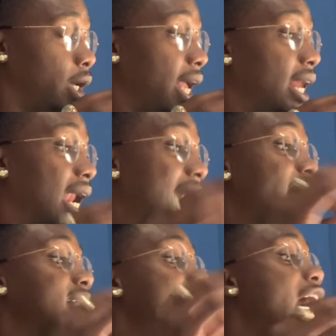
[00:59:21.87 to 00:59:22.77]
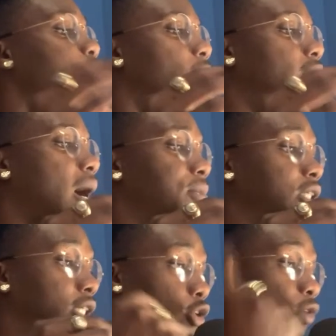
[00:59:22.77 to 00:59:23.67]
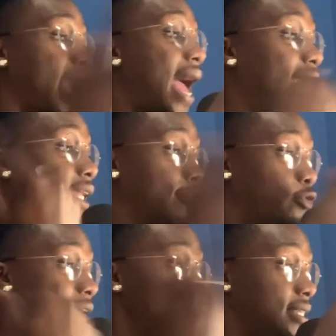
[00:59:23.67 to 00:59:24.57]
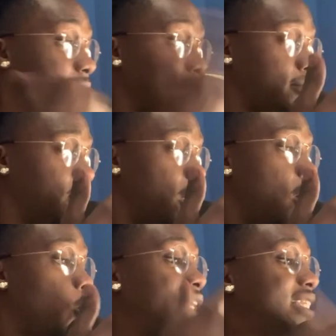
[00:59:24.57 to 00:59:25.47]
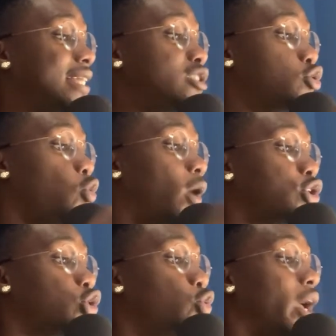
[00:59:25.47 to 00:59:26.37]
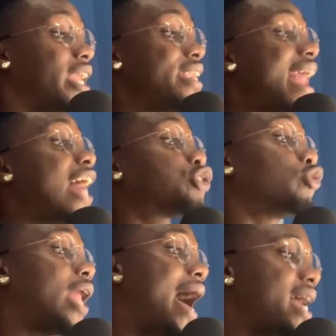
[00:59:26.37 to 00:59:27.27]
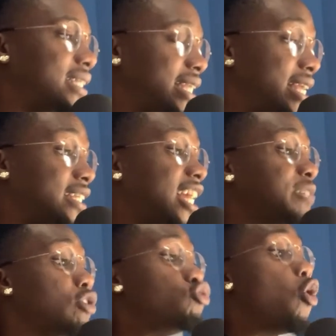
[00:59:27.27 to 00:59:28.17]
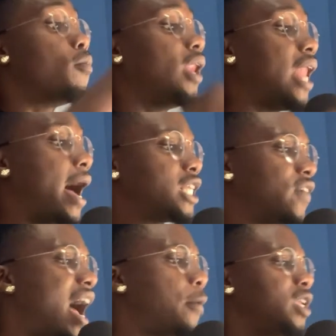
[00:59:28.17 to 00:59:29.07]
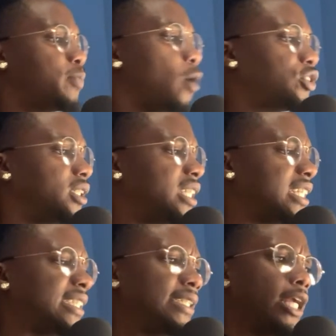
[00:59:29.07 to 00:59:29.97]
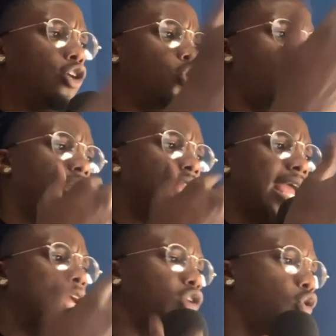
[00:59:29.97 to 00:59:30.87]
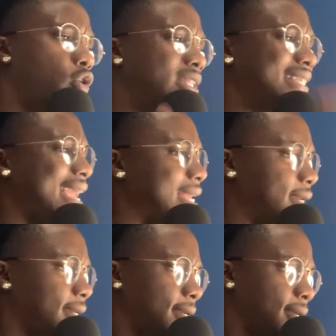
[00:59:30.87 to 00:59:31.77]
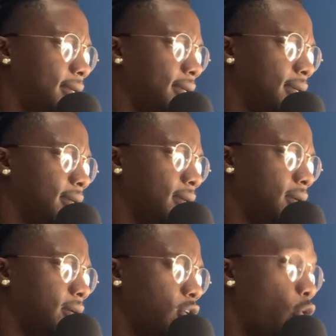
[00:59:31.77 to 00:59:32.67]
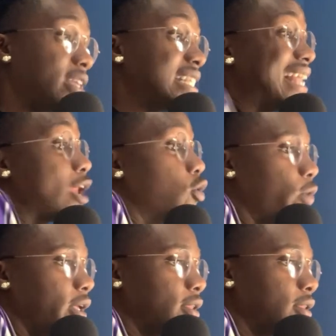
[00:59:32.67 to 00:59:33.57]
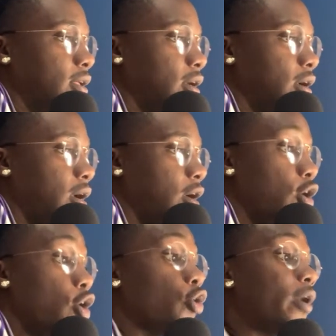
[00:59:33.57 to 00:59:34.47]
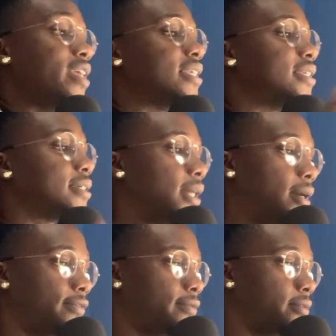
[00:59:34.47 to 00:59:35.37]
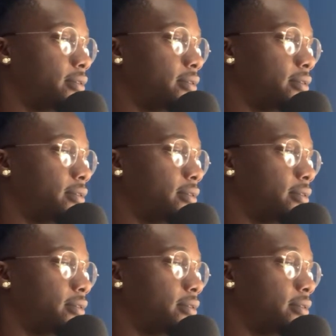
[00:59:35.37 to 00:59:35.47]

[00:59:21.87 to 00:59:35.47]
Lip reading: And a lot of times when it comes to the reality of racism, we tend to want to naturalize things that's been normalized for how we're supposed to just deal with and or take or settle with racist stuff.